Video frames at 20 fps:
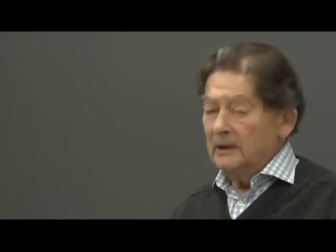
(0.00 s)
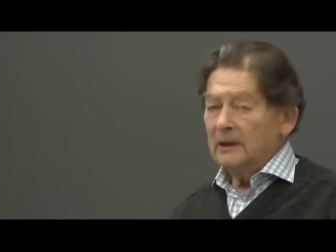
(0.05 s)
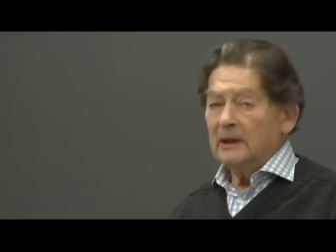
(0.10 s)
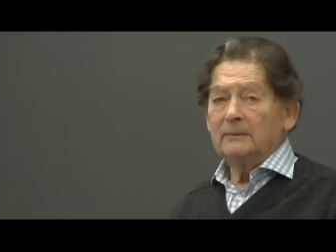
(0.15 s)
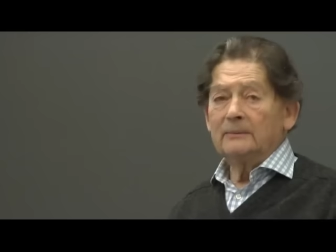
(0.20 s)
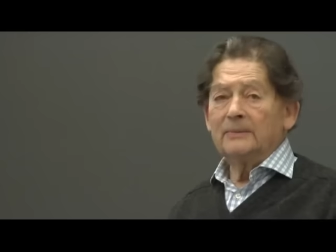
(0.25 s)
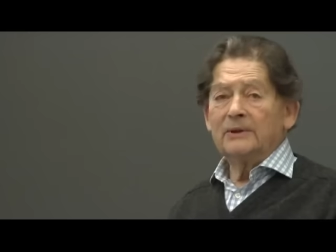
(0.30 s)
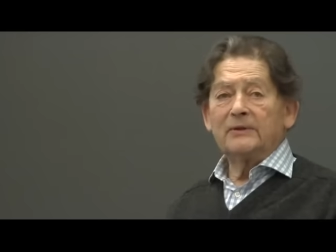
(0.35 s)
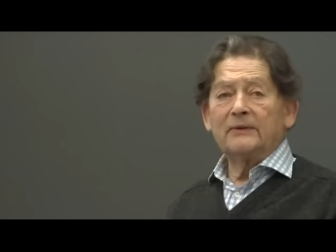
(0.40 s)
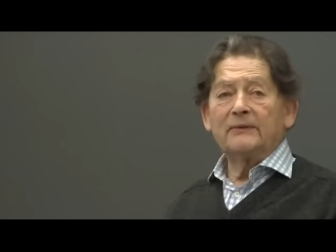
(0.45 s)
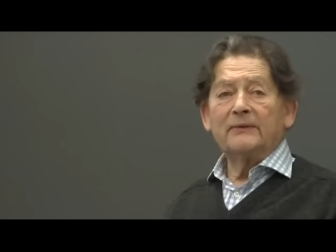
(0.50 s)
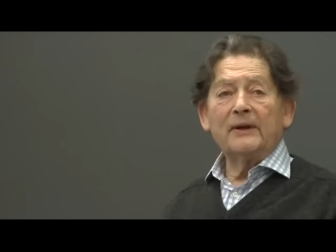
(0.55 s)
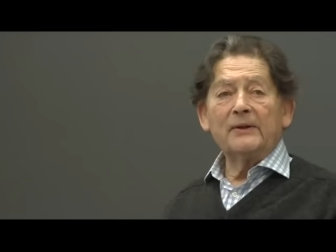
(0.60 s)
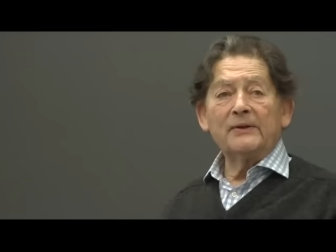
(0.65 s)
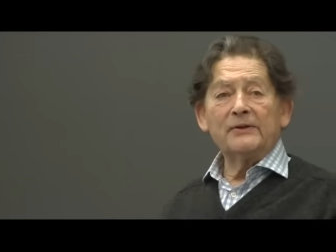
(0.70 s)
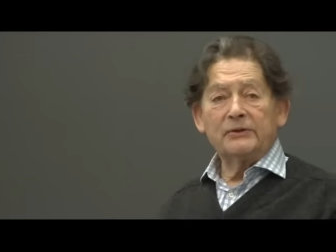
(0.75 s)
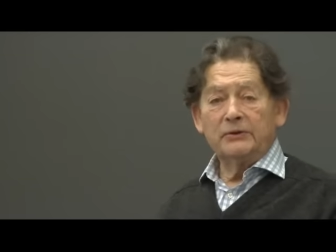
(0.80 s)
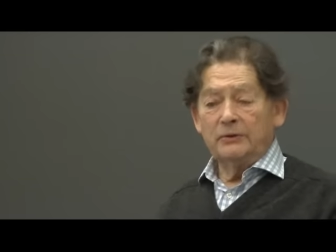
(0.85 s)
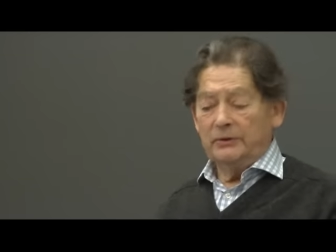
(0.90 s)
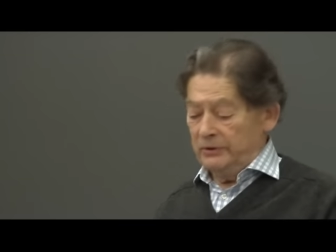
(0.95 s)
and which of
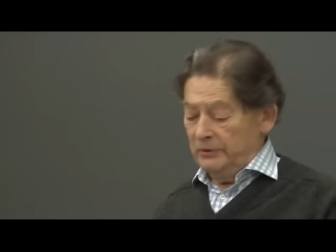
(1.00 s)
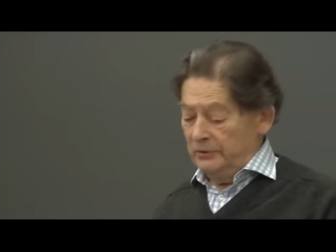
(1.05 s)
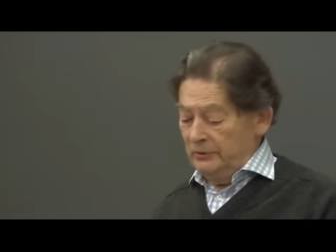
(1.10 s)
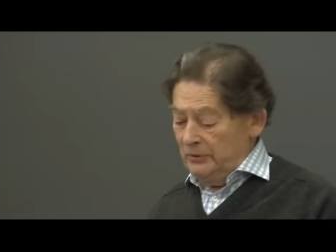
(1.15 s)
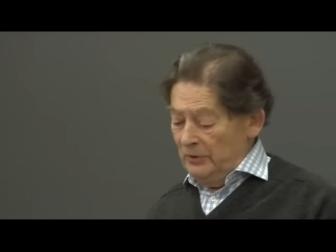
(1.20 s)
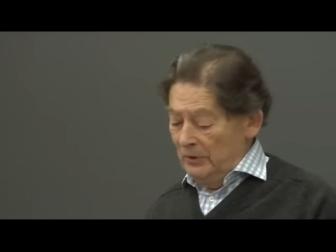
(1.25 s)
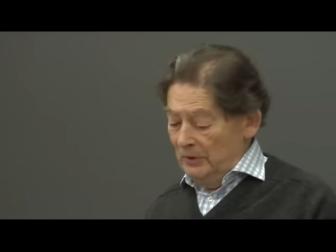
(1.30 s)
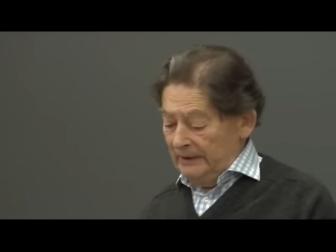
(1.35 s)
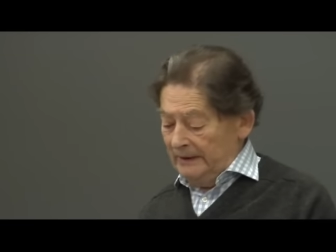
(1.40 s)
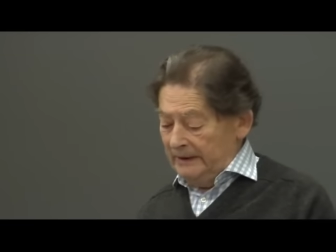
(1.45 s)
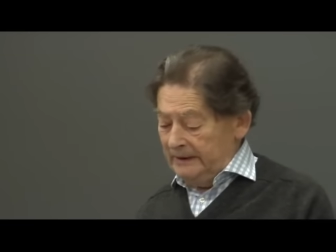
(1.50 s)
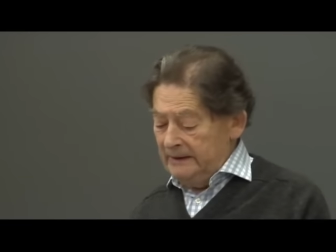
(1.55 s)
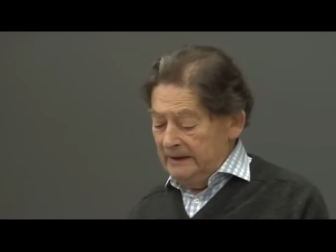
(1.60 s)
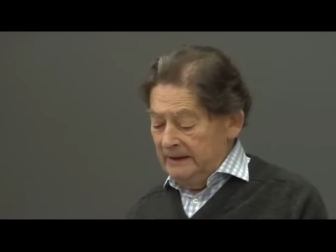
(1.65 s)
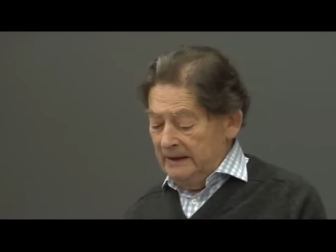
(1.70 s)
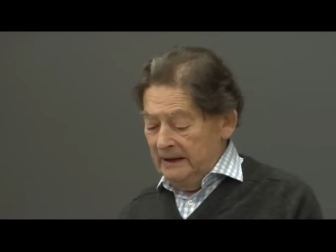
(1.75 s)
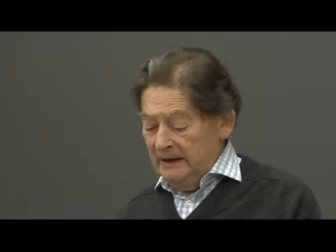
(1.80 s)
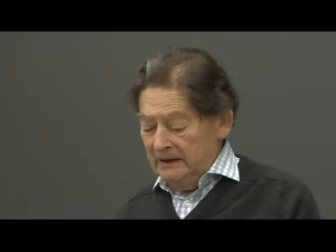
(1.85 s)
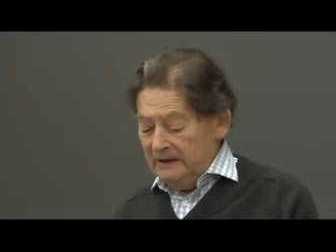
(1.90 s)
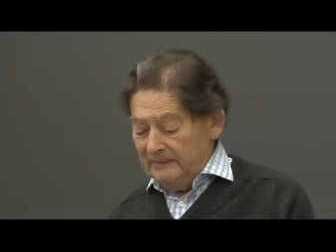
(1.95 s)
those two you call it
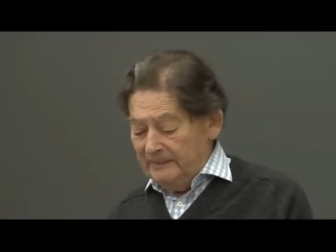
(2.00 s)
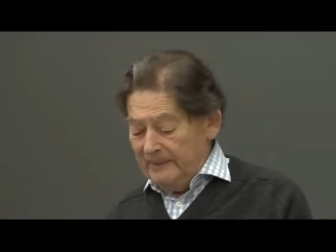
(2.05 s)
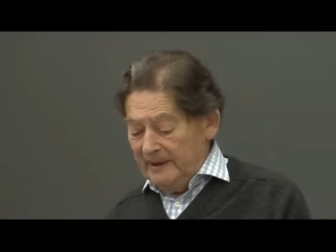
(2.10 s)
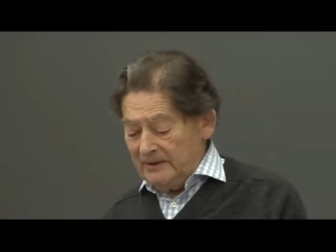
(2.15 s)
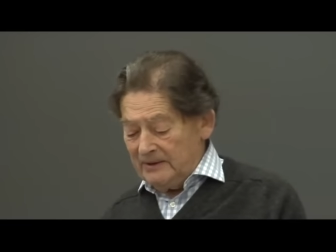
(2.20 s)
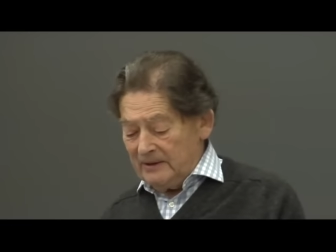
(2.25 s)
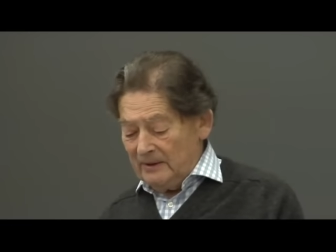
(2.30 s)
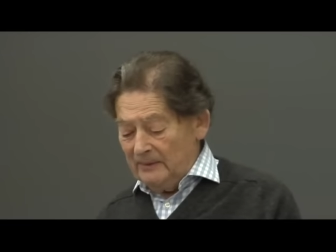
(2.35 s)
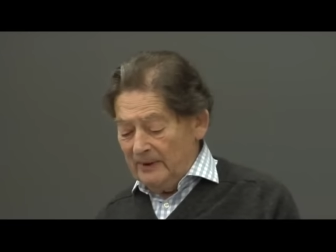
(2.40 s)
depends